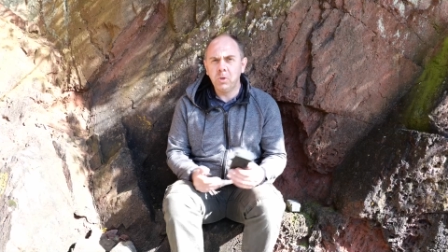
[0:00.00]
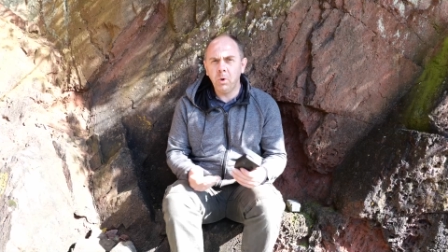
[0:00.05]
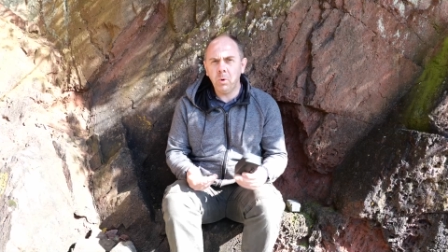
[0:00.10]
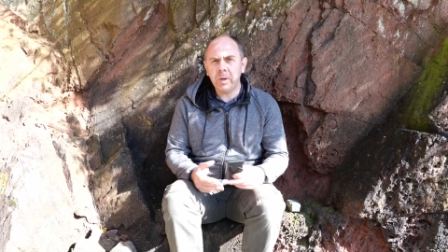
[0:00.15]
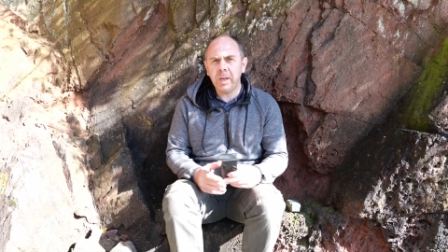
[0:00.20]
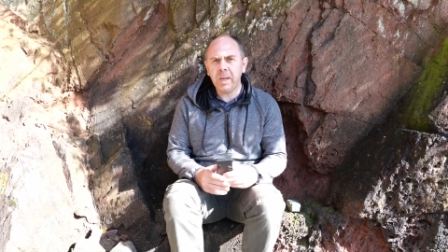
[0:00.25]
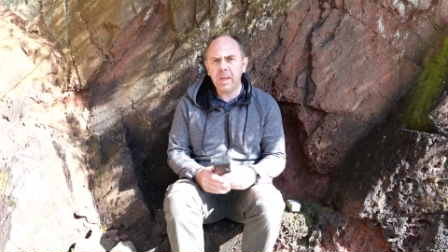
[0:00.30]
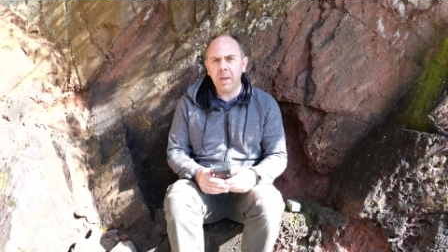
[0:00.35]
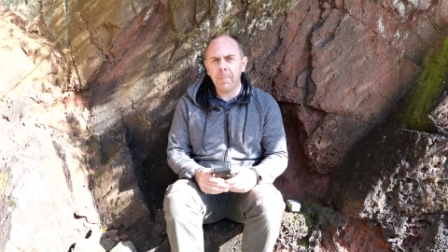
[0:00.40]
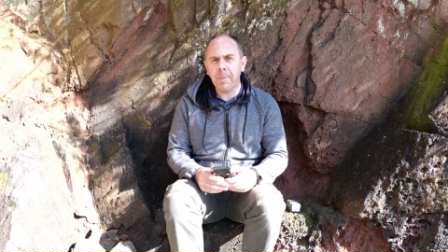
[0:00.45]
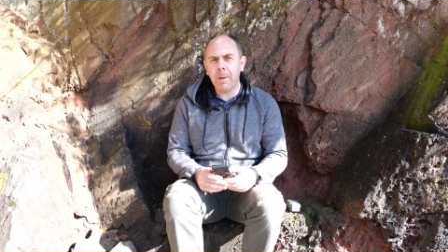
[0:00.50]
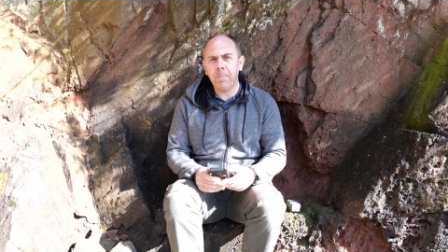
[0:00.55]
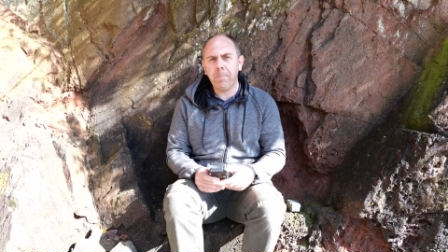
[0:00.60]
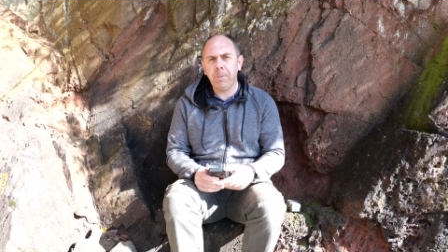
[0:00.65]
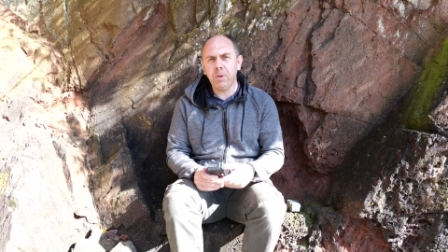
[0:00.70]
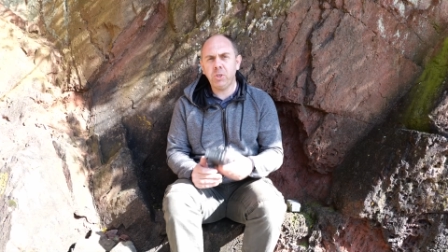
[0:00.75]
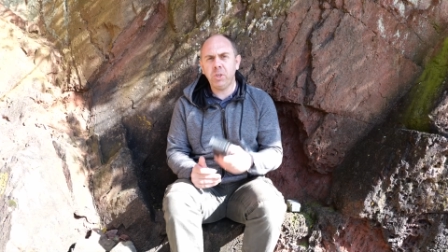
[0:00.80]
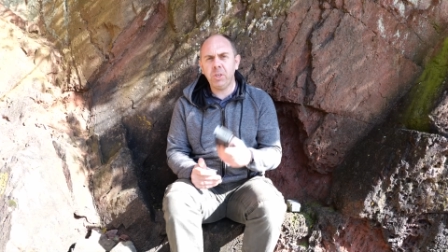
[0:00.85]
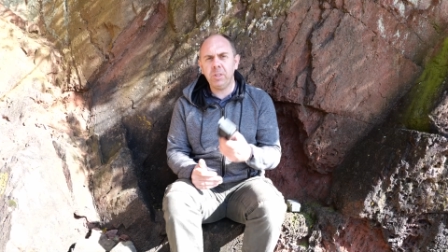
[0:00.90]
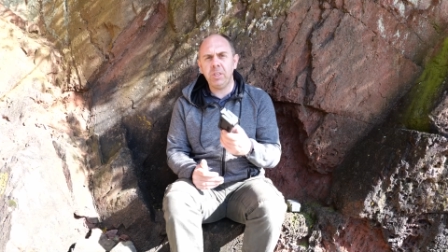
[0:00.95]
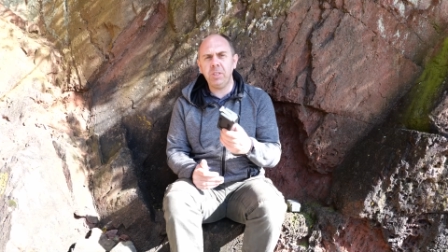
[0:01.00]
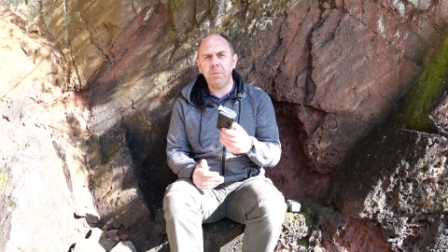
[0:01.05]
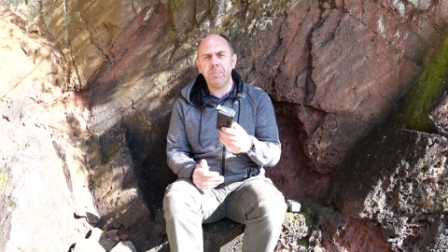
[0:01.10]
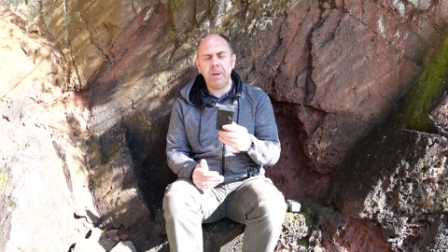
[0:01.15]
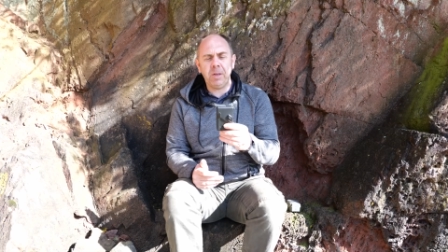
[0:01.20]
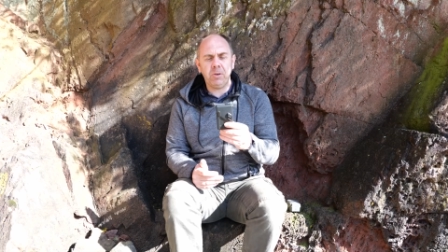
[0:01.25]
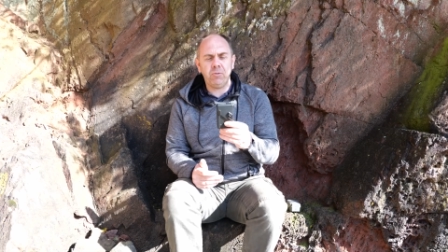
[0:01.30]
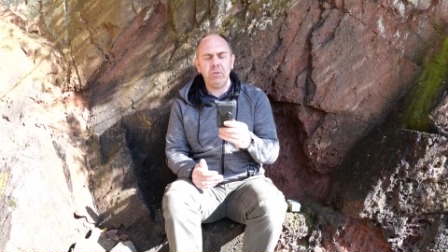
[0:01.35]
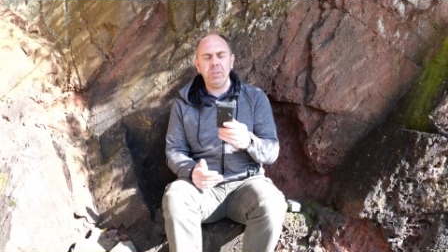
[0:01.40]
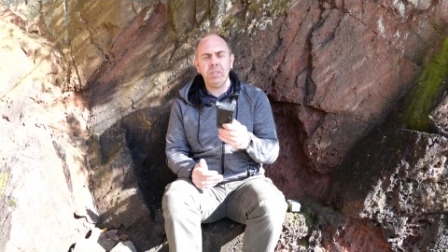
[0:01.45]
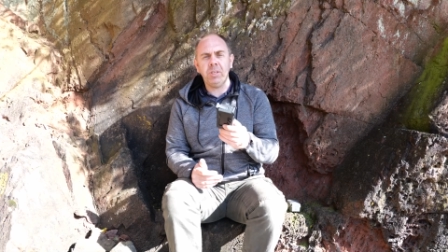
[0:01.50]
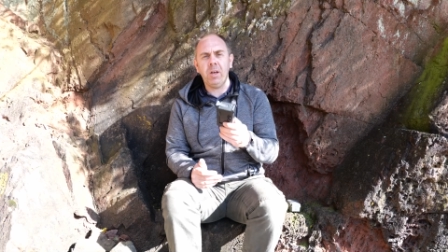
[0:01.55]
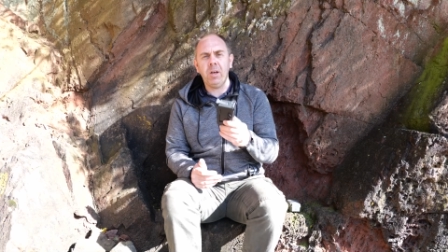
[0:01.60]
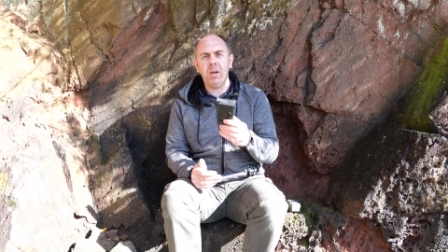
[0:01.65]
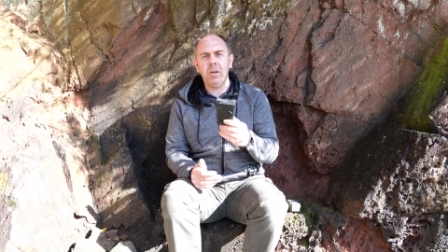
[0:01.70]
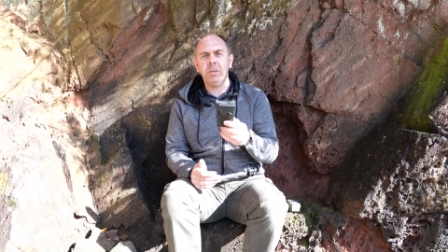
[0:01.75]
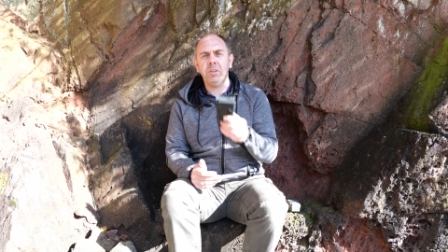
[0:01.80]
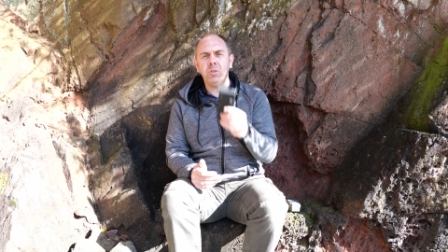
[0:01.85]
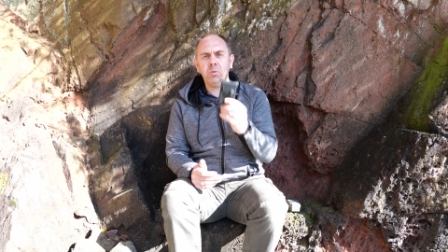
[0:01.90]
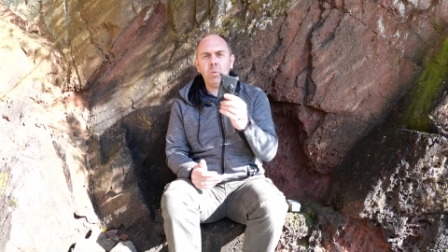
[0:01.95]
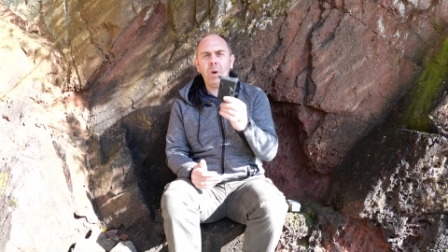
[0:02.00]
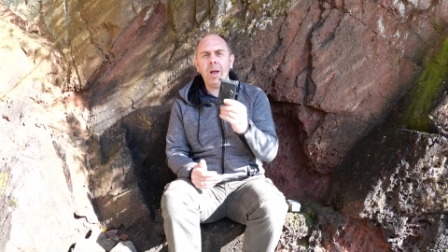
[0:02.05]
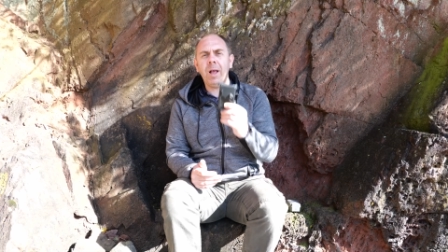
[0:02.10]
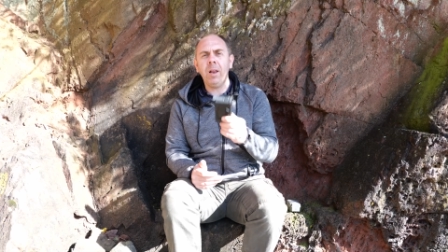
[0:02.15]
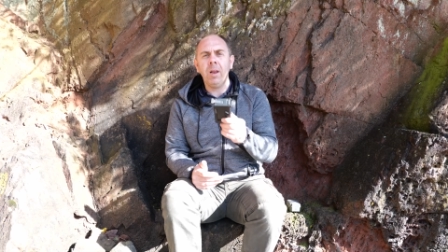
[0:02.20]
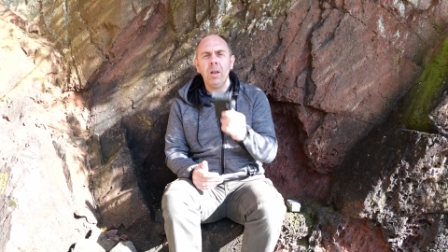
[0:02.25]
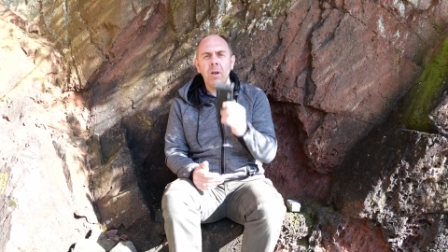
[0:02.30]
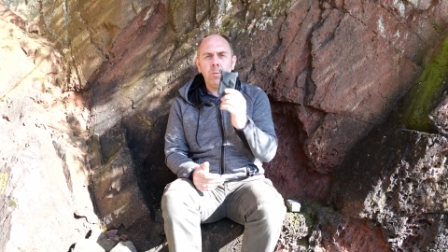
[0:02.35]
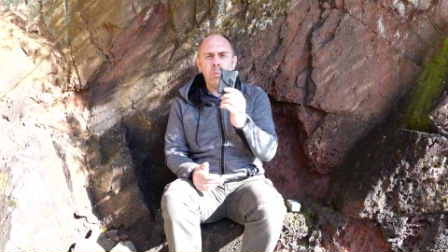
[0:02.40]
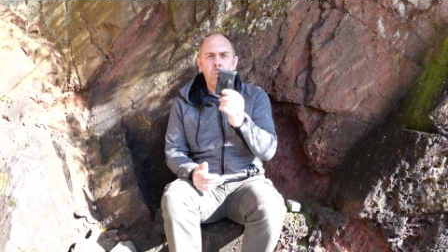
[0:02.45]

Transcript: Talking about pushing these batteries hard as well,